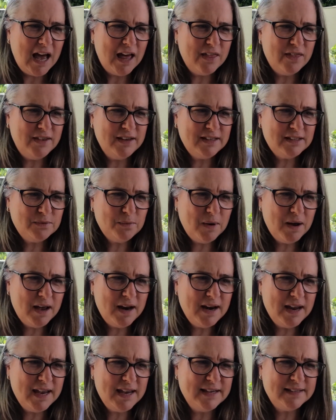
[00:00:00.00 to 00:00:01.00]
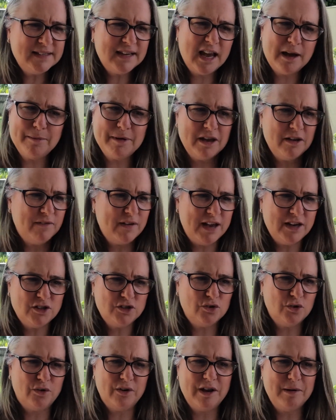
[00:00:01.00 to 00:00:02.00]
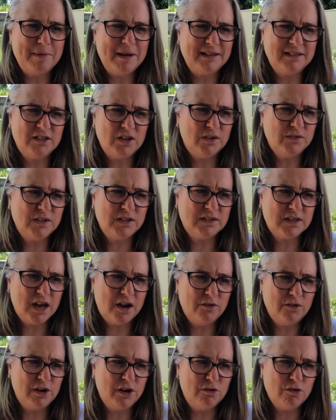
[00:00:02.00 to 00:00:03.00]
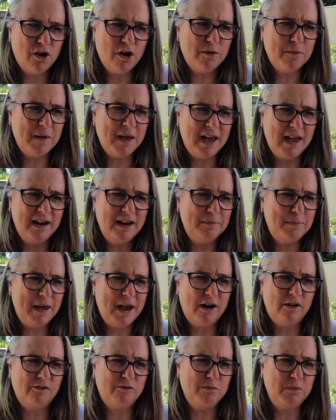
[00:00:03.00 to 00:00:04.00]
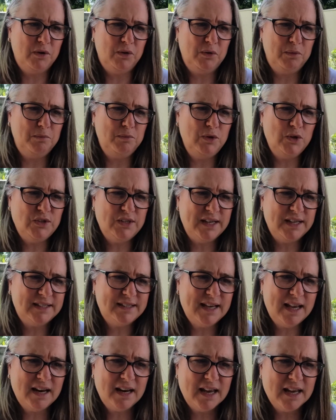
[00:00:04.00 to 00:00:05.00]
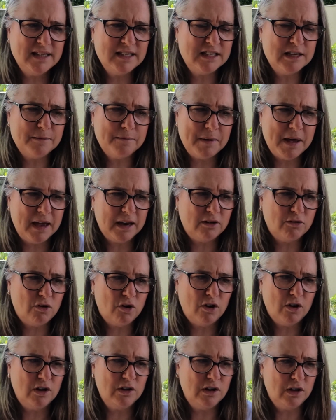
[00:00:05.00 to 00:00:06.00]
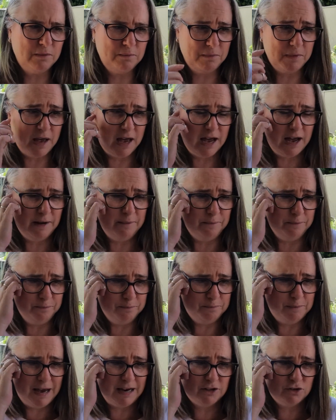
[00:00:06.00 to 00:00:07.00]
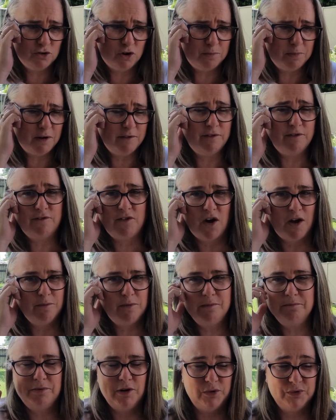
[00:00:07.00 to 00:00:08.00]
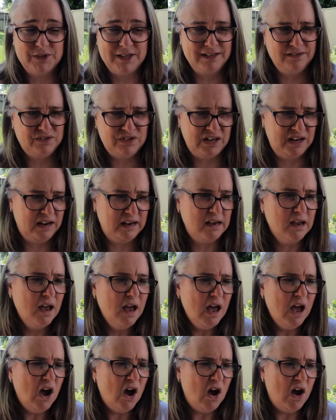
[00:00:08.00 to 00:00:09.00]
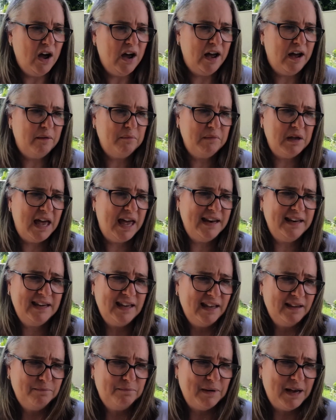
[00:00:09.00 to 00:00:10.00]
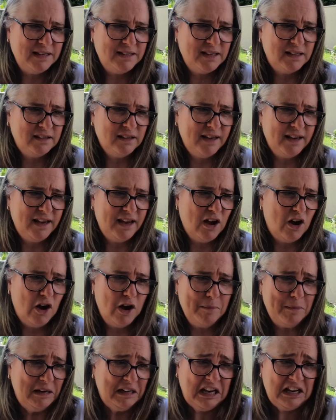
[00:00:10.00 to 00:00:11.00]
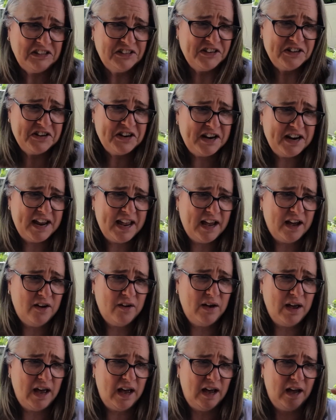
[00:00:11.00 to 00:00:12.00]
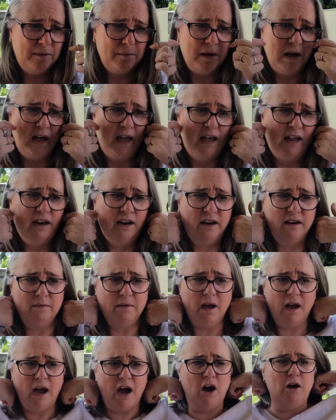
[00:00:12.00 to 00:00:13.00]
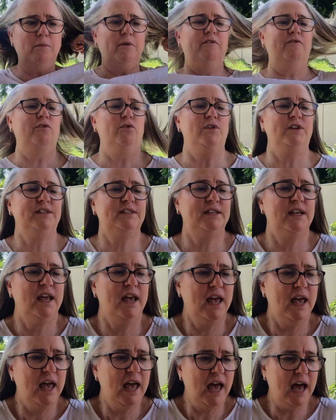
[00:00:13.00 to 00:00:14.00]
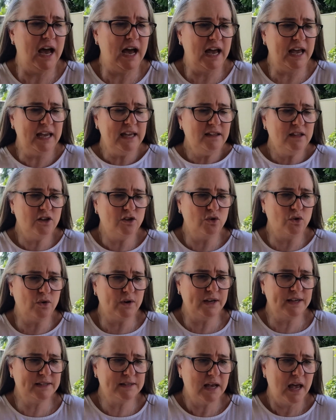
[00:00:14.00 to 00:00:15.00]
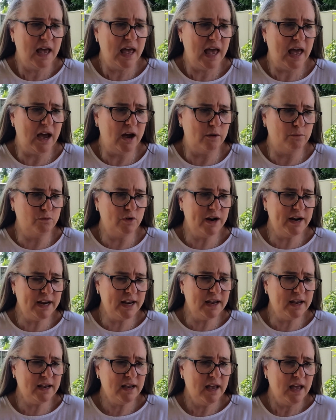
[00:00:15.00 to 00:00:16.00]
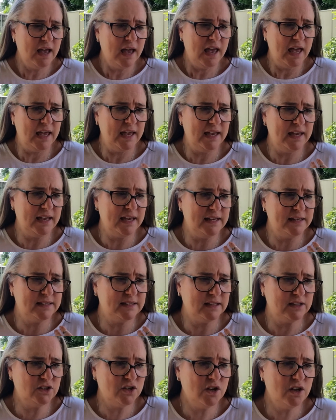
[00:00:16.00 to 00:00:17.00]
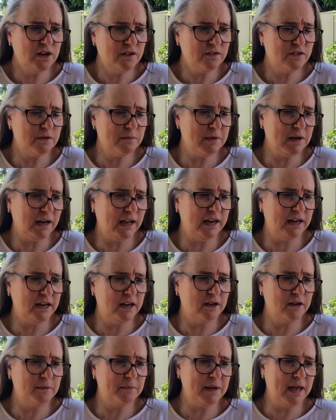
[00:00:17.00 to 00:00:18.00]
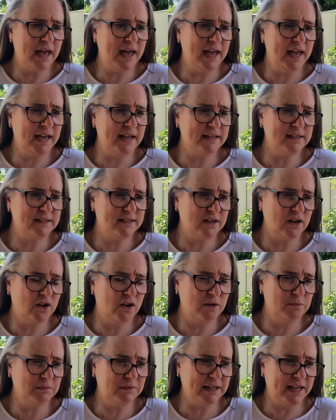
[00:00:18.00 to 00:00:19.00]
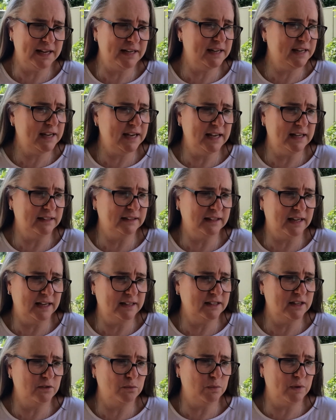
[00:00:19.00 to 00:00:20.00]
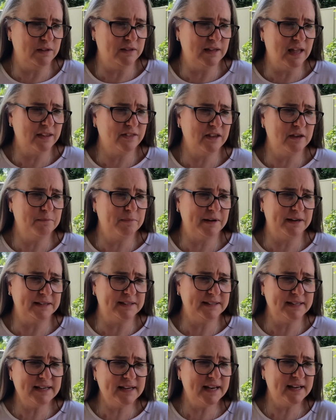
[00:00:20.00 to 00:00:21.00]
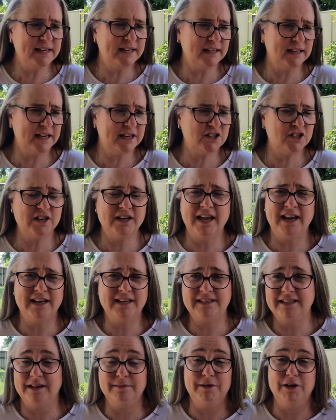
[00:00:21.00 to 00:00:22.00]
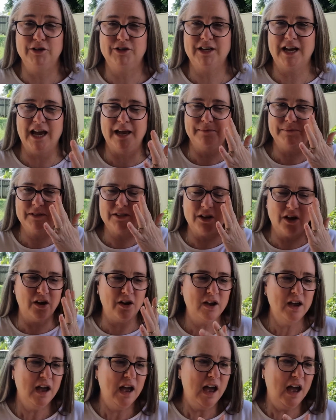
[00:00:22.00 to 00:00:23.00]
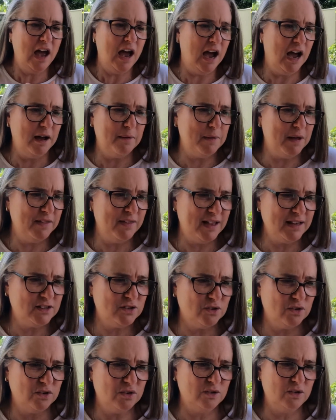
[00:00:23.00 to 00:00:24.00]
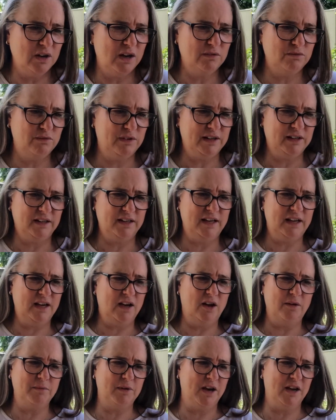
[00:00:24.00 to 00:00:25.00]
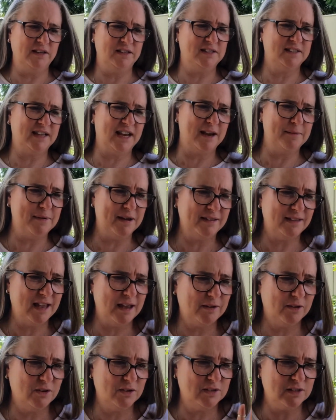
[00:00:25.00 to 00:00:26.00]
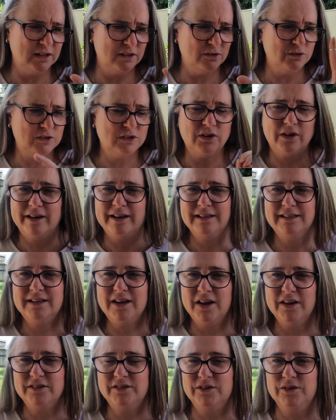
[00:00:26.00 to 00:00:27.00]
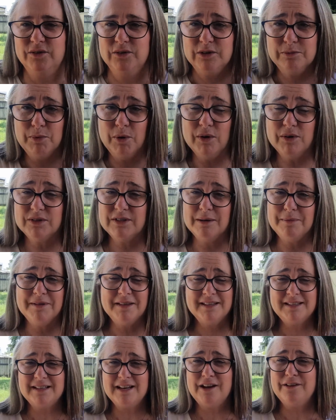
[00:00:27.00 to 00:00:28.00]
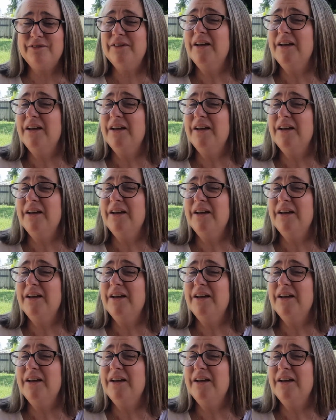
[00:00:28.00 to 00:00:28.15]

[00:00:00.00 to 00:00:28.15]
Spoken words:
This one is a coming-of-age story about self-discovery, growth, and the power of music, set against the backdrop of a vibrant, pulsing city. Basically, I'm a Londoner now, and I'm a voice in the noise. I'm ready. It's the turn of the millennium, and I'm landing in London with nothing but a CD collection and a demo tape. So, and that's all really I'm going to say about that, because it looks like it's going to spoil some of the stuff,